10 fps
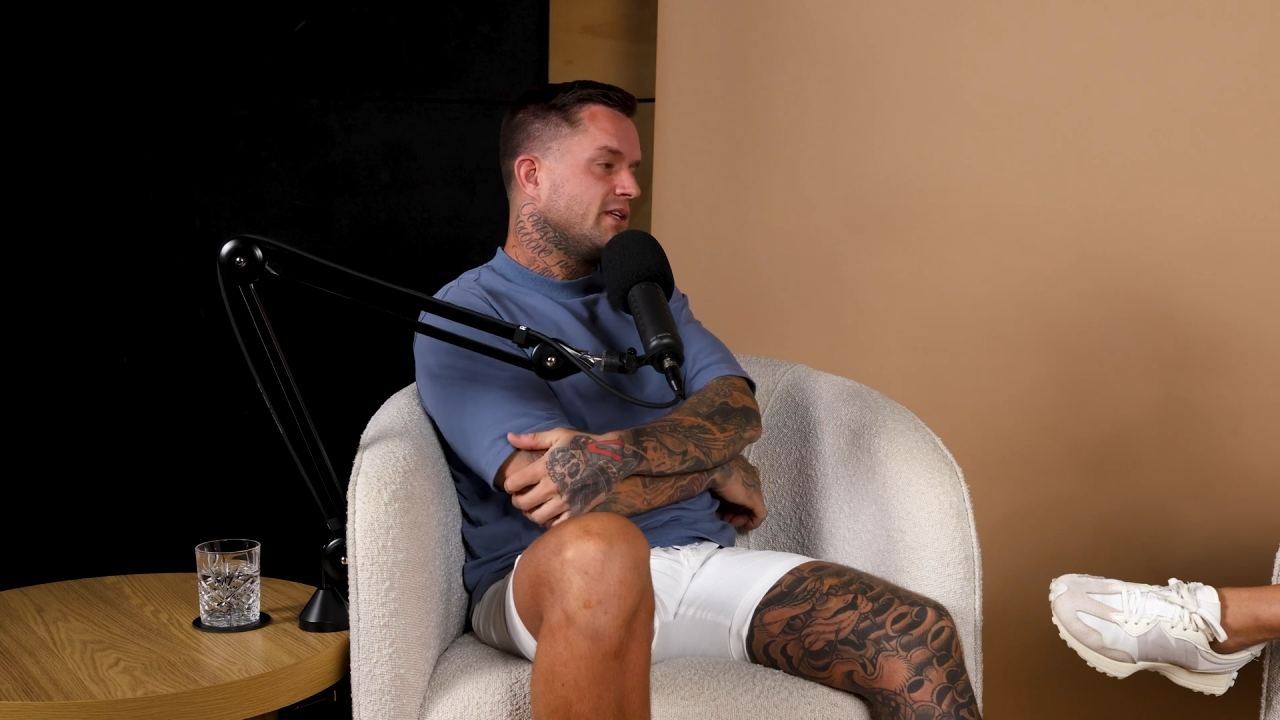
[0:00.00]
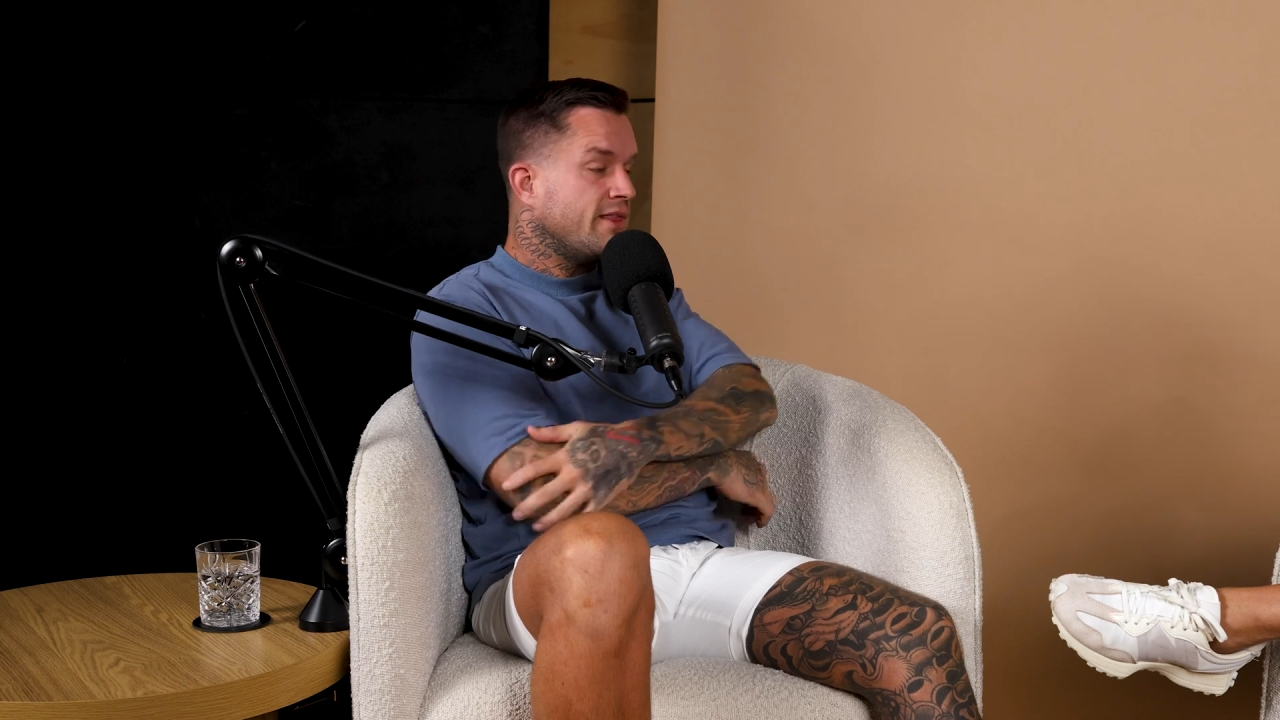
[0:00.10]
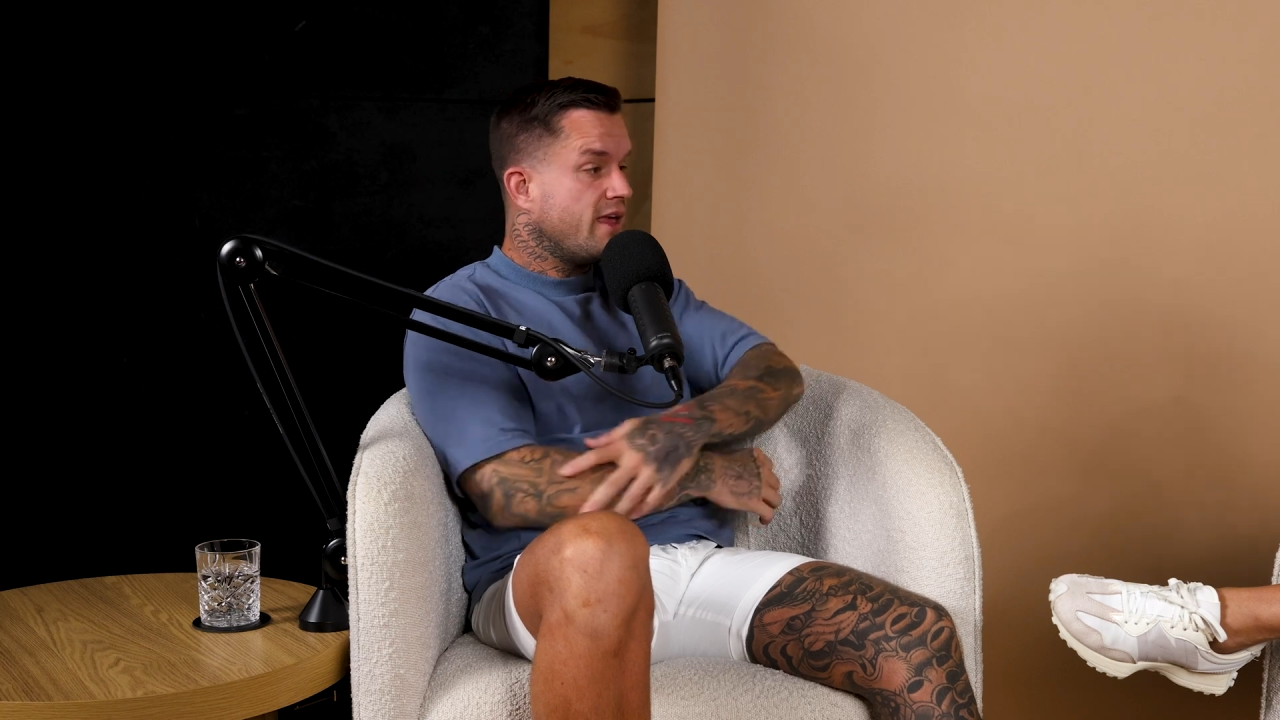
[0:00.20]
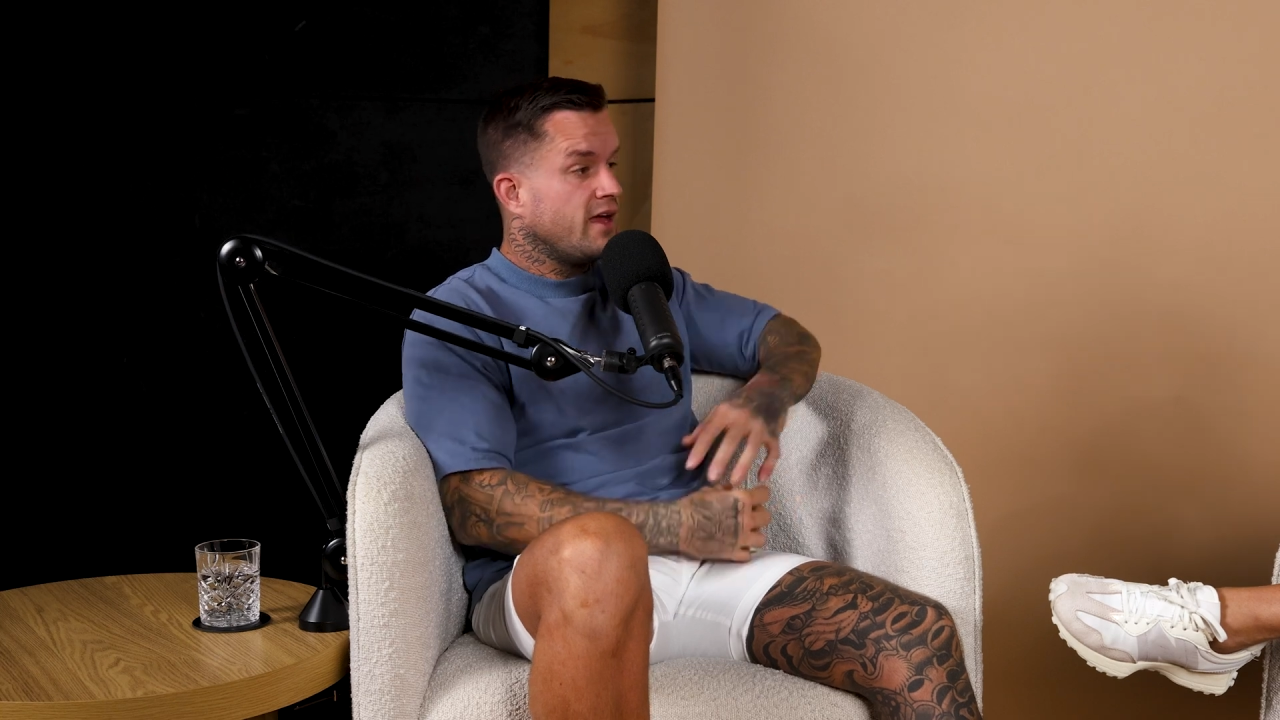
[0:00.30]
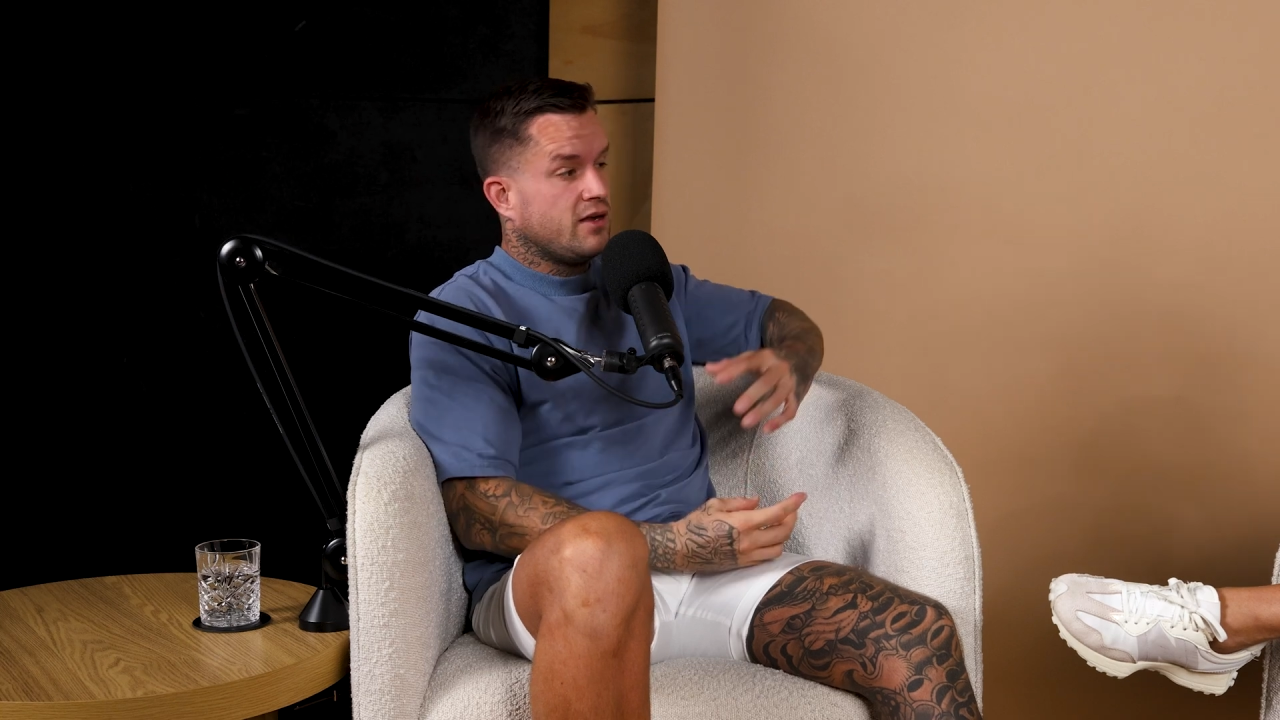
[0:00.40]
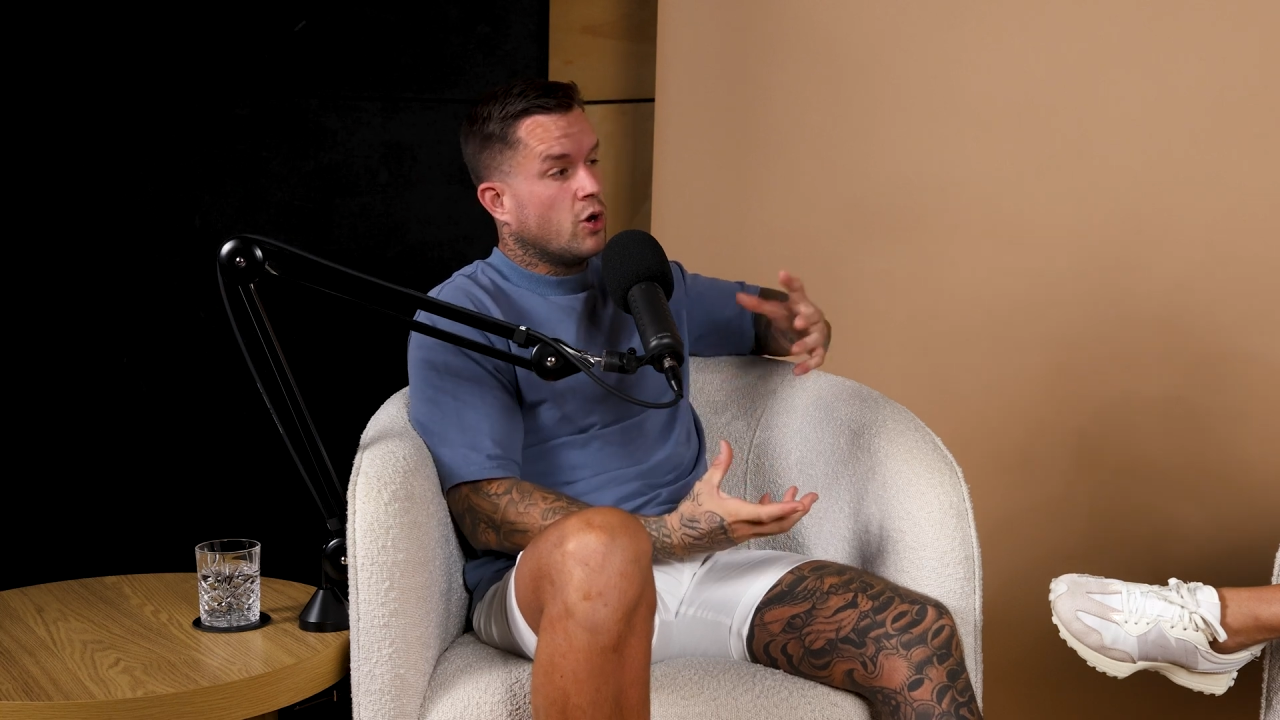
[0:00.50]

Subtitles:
and they're